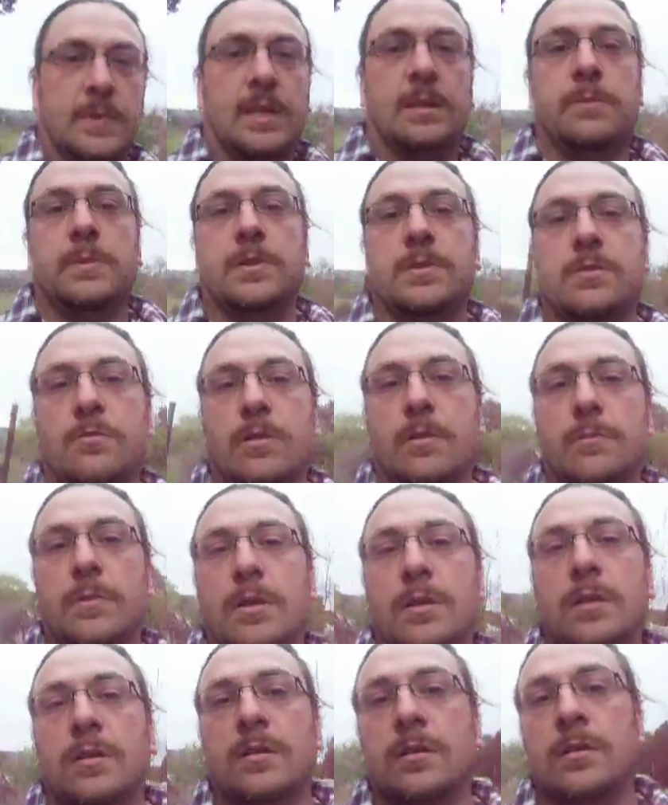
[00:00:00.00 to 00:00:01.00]
me just grab
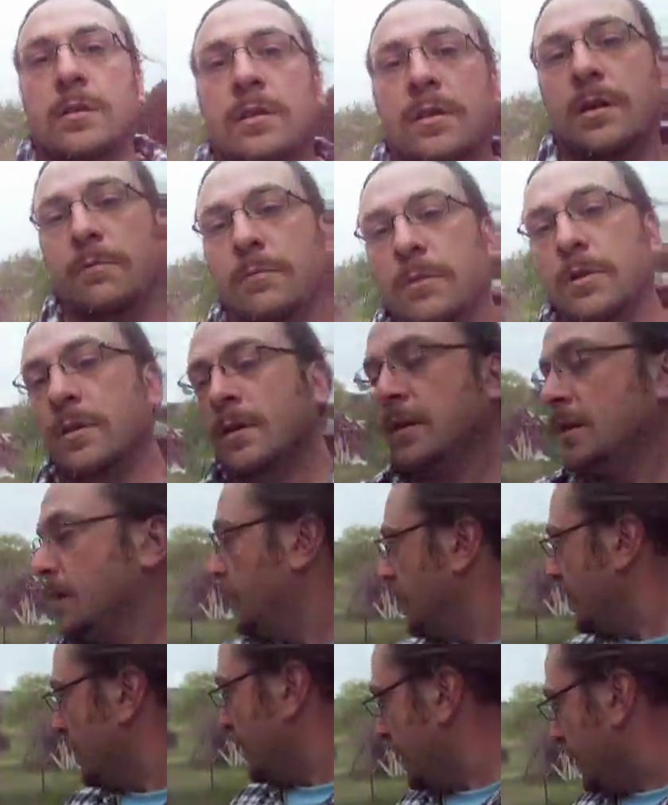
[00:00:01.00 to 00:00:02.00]
the camera.
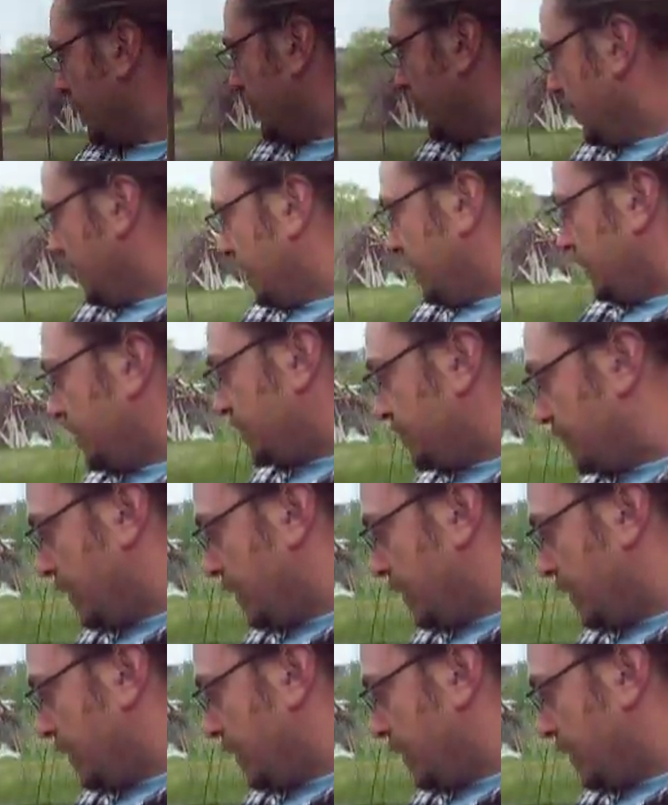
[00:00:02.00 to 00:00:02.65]
This